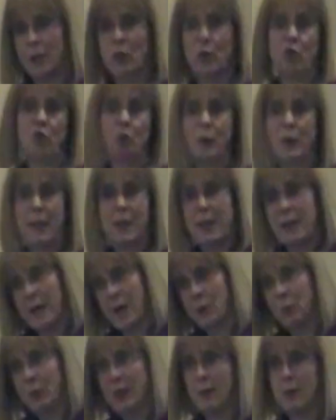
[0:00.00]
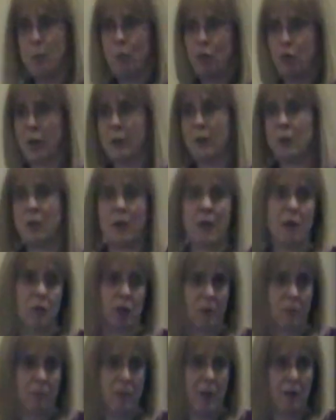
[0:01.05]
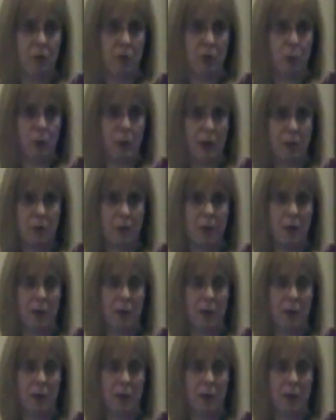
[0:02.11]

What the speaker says: Newsweek, and I read them front to cover every week.